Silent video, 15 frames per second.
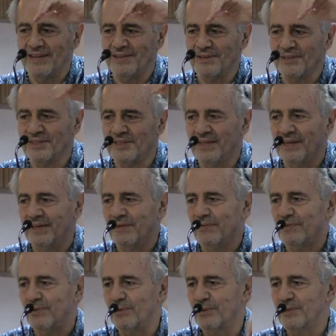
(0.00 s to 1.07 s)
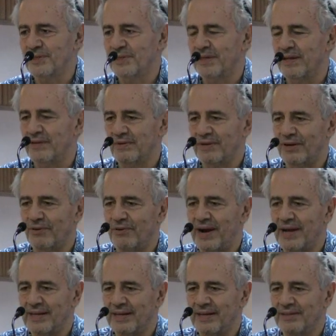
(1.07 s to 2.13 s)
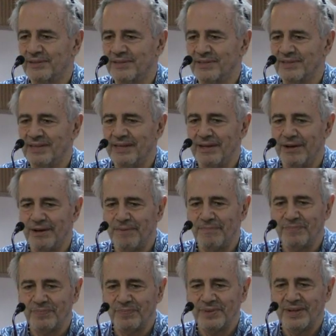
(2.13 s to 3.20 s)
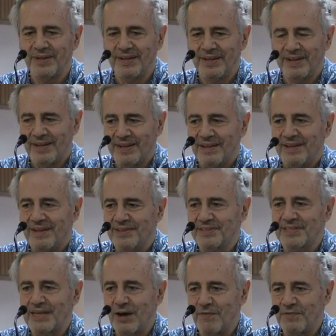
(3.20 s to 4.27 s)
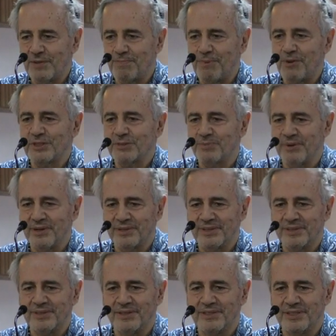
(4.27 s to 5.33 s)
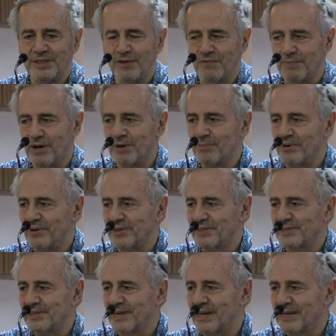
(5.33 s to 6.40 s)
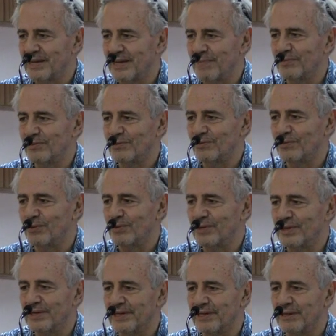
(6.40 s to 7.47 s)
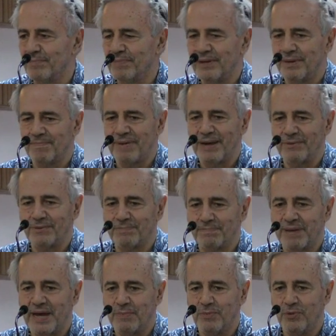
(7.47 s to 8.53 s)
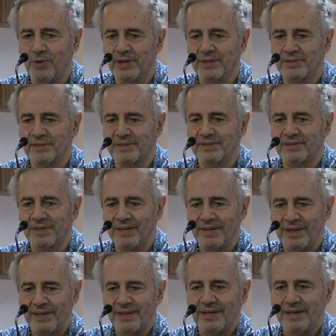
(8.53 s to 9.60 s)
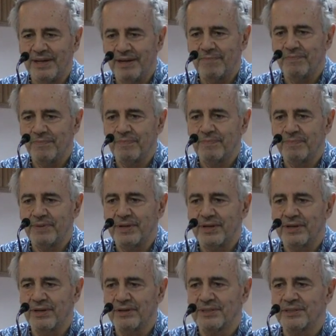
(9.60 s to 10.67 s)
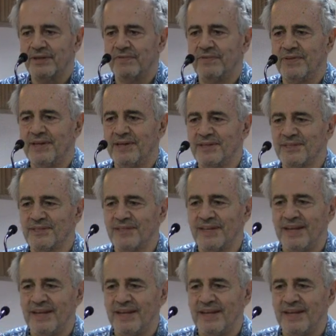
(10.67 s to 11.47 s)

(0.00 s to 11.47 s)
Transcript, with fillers: in the sea. And of course, another crack is, the, um, is that of the Bosporus and the Sea of Marmaris. And I'll come to talk a little bit about Pamuk at Um, because of this,